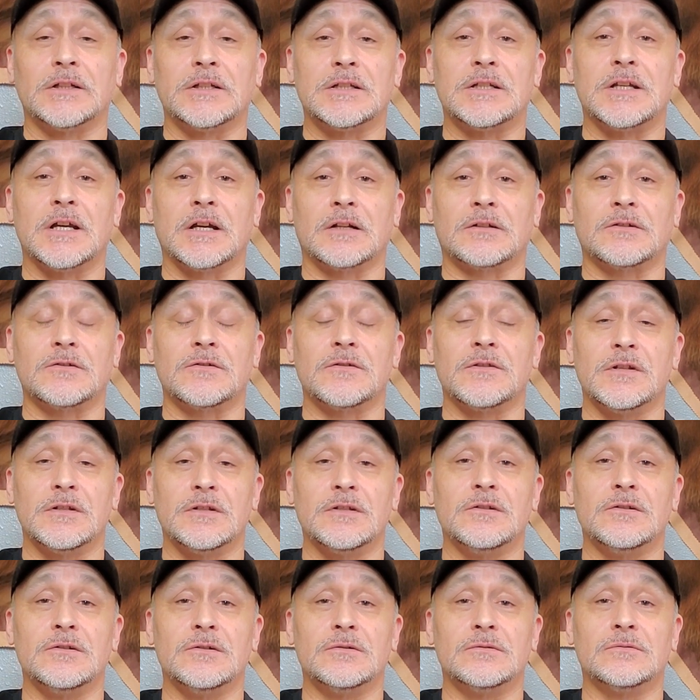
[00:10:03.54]
detector that
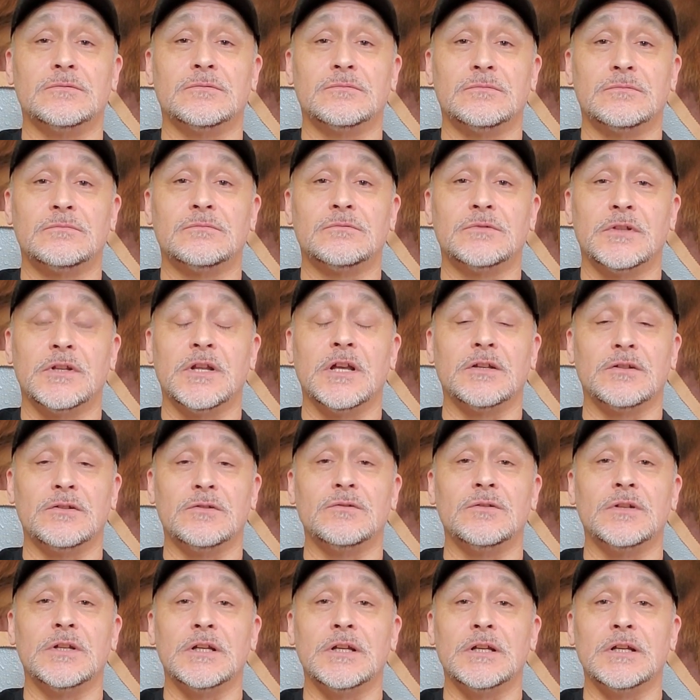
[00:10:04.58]

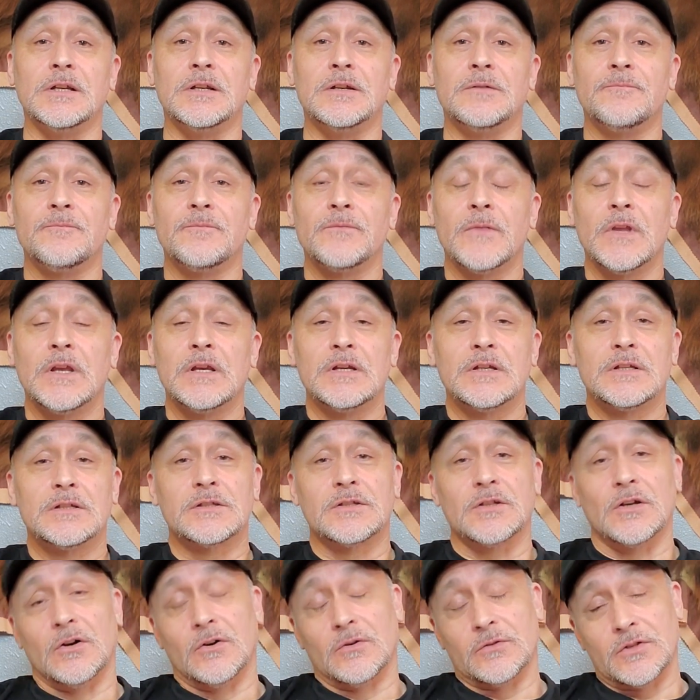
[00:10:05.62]
you need.
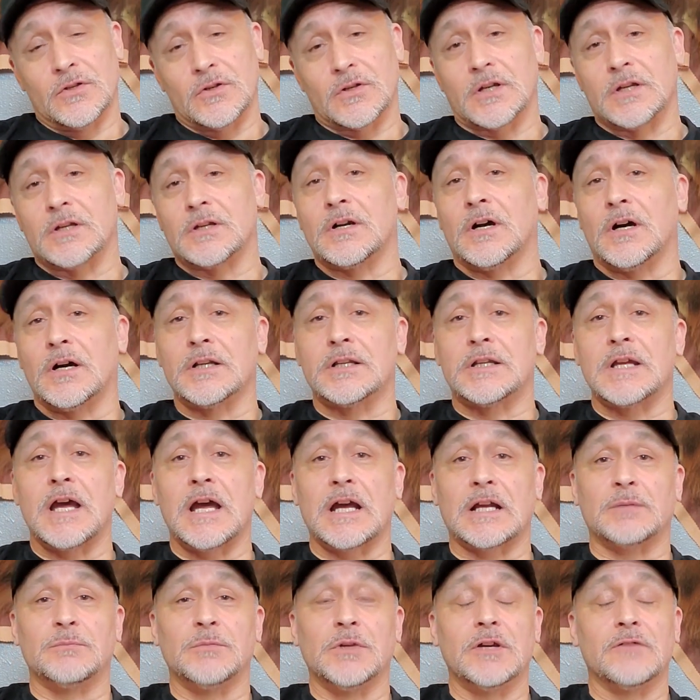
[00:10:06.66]
So you can
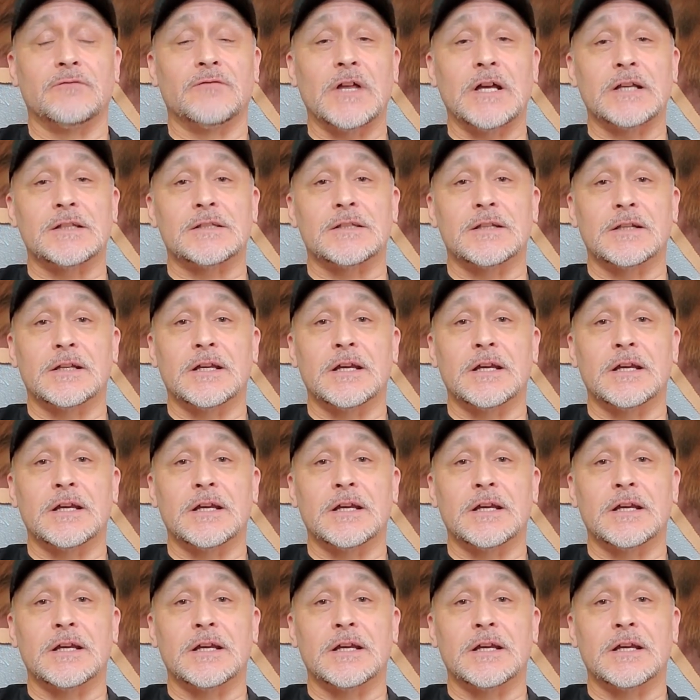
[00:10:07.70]
contact me if that's the